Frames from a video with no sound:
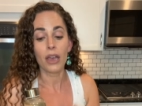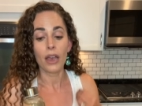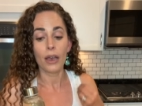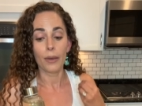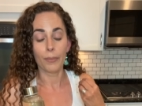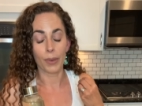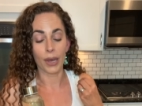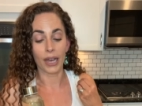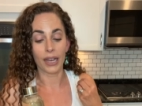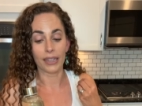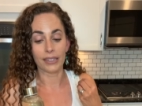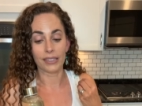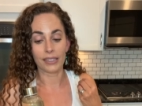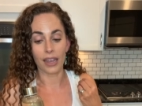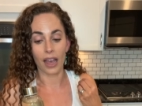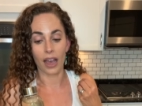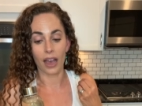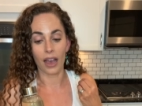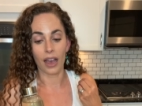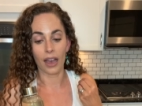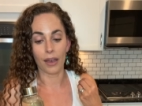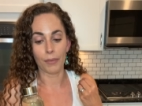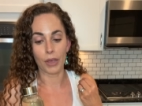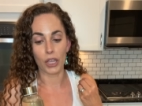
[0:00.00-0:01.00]
but
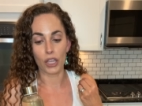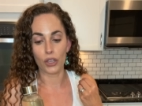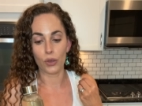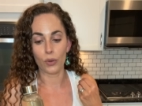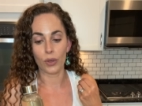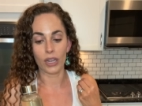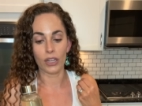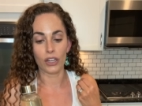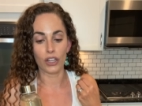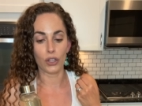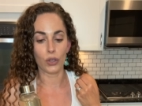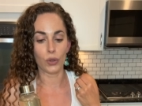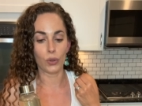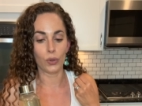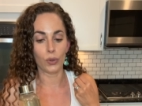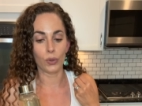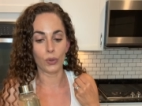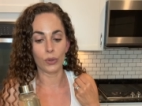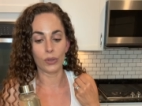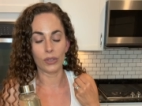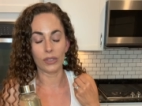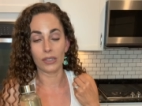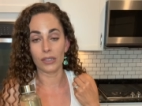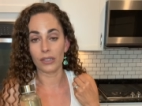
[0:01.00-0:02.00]
you can
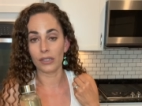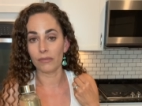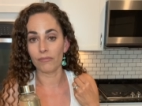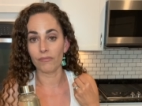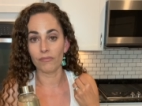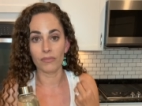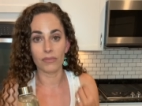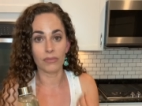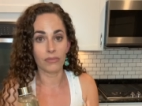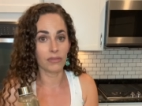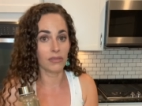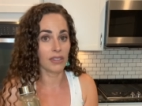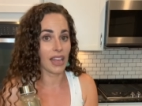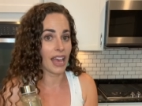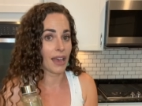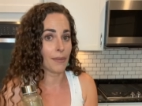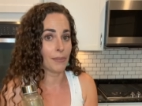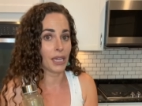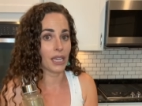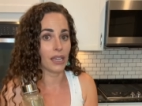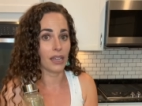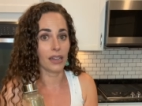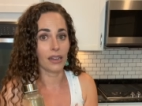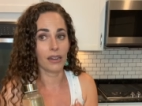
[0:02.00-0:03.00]
use
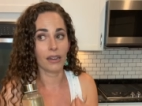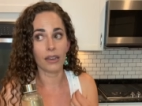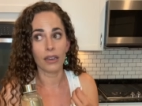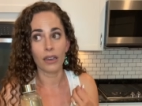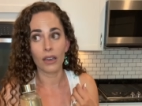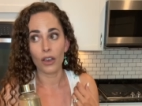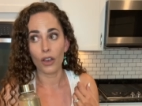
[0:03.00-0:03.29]
lemon,